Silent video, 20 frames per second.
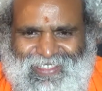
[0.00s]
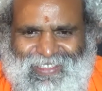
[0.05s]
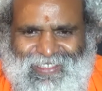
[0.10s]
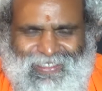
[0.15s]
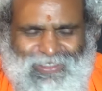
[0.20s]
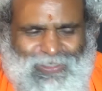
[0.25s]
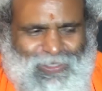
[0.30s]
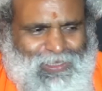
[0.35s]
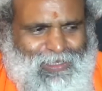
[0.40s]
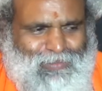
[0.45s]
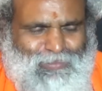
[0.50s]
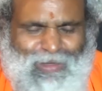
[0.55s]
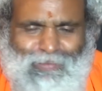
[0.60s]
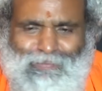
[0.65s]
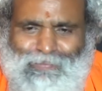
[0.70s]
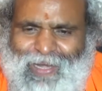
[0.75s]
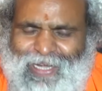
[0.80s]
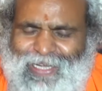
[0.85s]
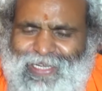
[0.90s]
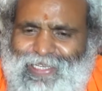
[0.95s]
So the
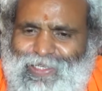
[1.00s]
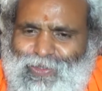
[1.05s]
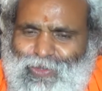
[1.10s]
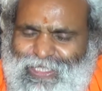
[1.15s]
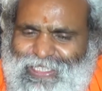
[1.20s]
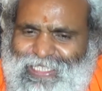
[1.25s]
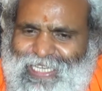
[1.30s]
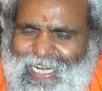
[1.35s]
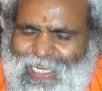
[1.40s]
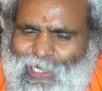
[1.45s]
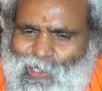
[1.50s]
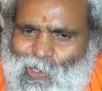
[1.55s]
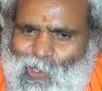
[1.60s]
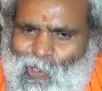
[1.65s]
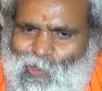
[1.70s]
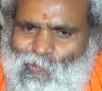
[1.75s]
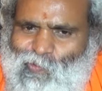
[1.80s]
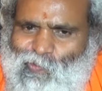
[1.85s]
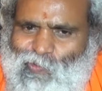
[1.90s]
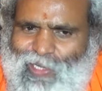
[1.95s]
moment you start
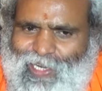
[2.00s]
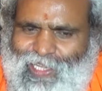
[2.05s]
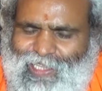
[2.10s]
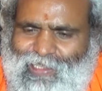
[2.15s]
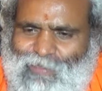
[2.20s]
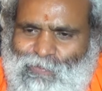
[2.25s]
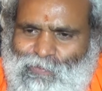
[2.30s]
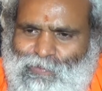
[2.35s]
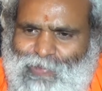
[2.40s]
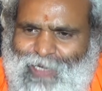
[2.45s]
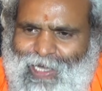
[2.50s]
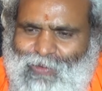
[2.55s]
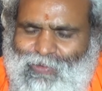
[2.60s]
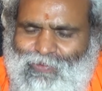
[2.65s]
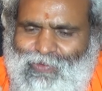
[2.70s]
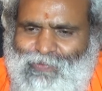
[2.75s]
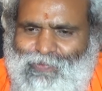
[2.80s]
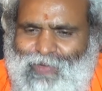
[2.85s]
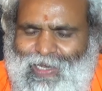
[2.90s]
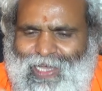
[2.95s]
offering the
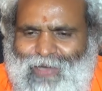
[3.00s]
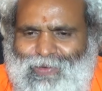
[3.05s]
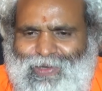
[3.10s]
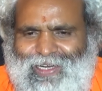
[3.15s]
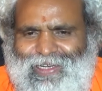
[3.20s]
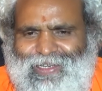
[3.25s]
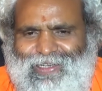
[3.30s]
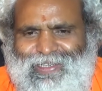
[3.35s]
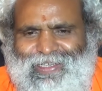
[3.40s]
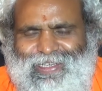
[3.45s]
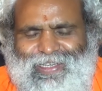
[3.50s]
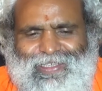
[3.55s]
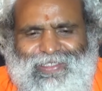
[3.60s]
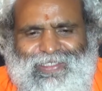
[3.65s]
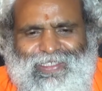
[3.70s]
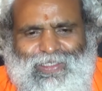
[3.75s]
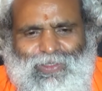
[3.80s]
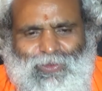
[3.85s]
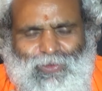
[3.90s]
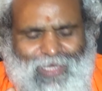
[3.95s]
flower, let us
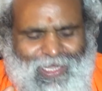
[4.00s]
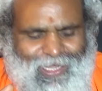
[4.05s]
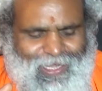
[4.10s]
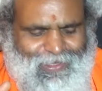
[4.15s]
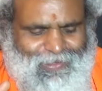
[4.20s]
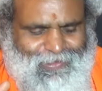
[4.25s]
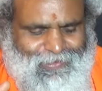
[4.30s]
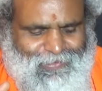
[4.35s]
say today,